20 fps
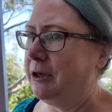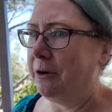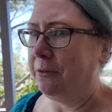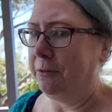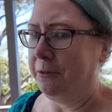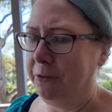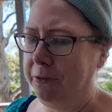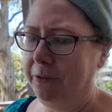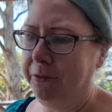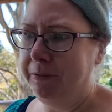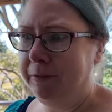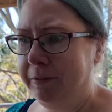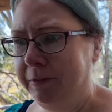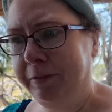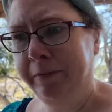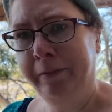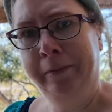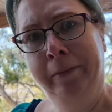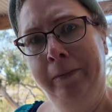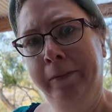going on.
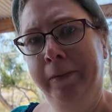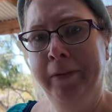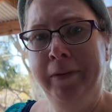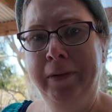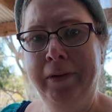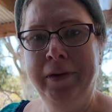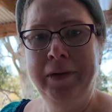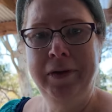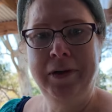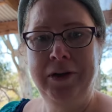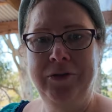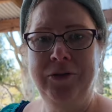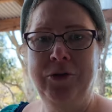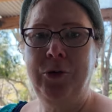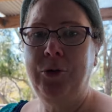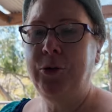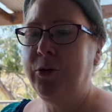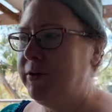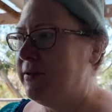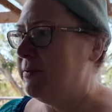Of
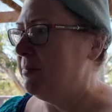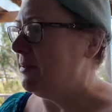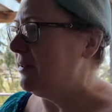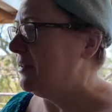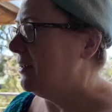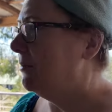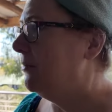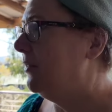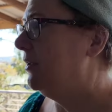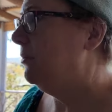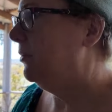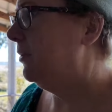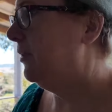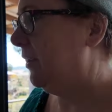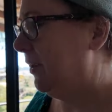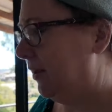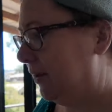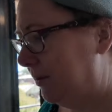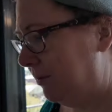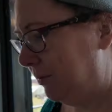course, there'd be something, wouldn't there?